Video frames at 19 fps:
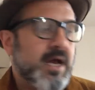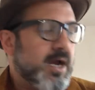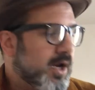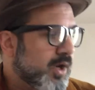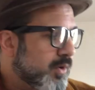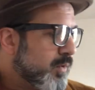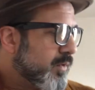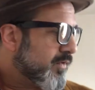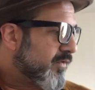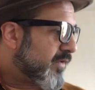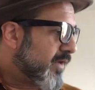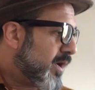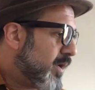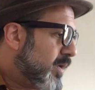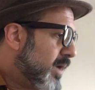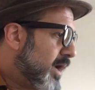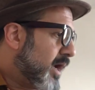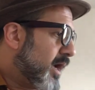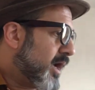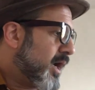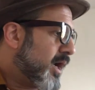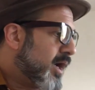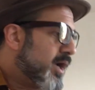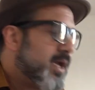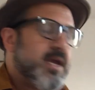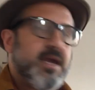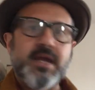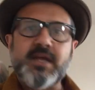And also
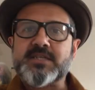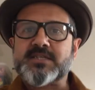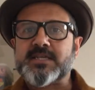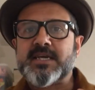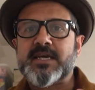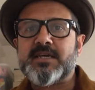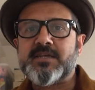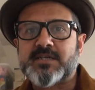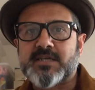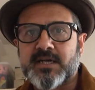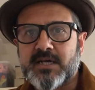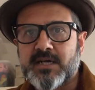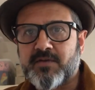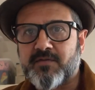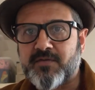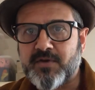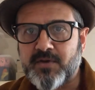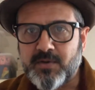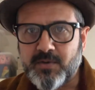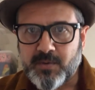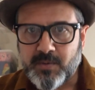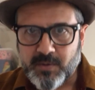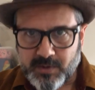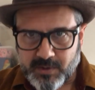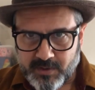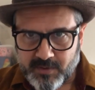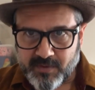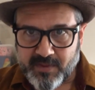it's easier if you
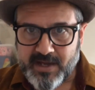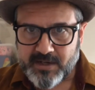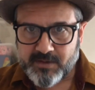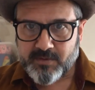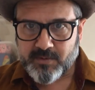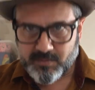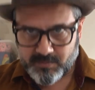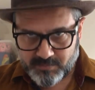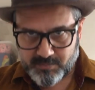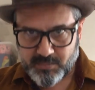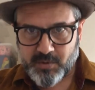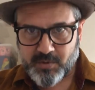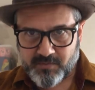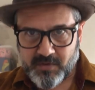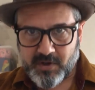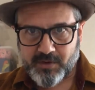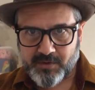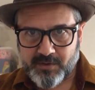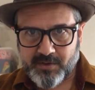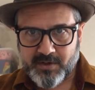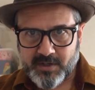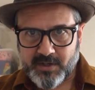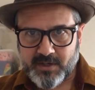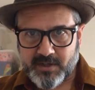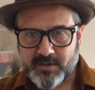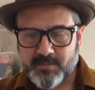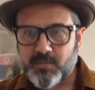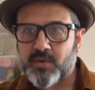then move on
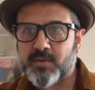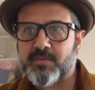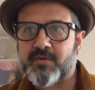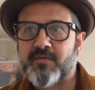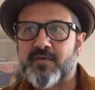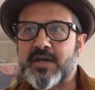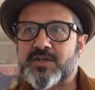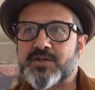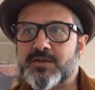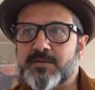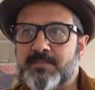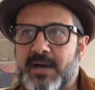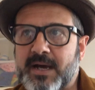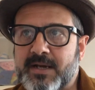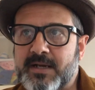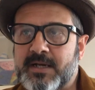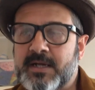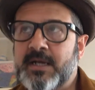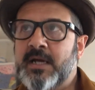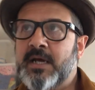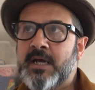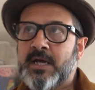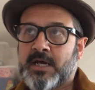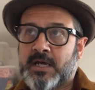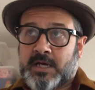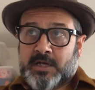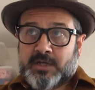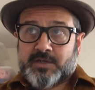in a more professional manner
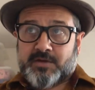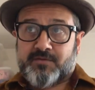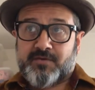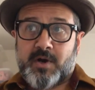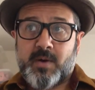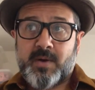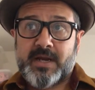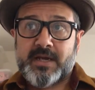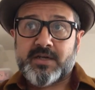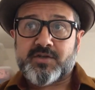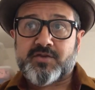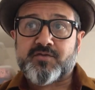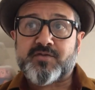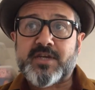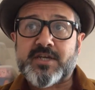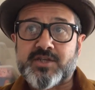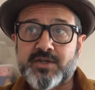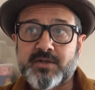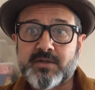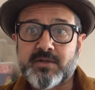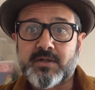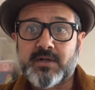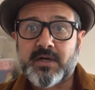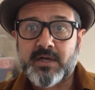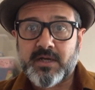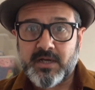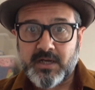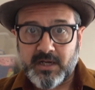to throwing in traditional
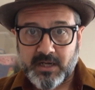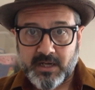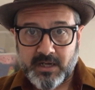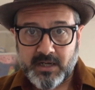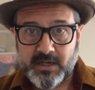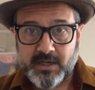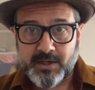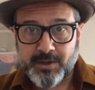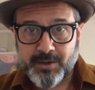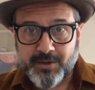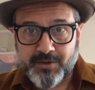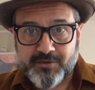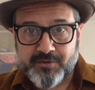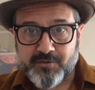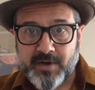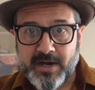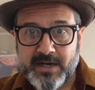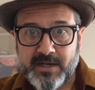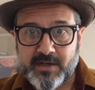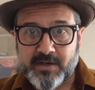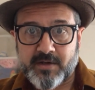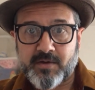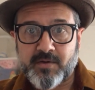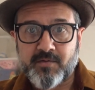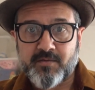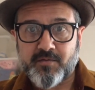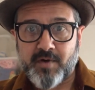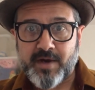Australian
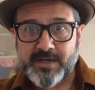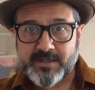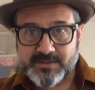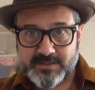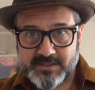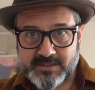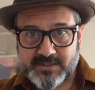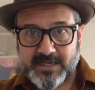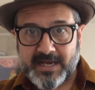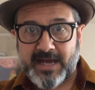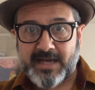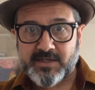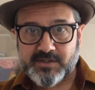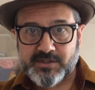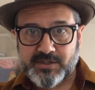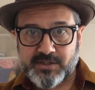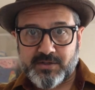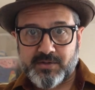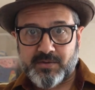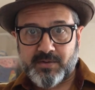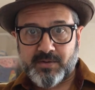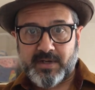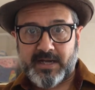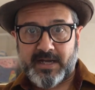phrases as you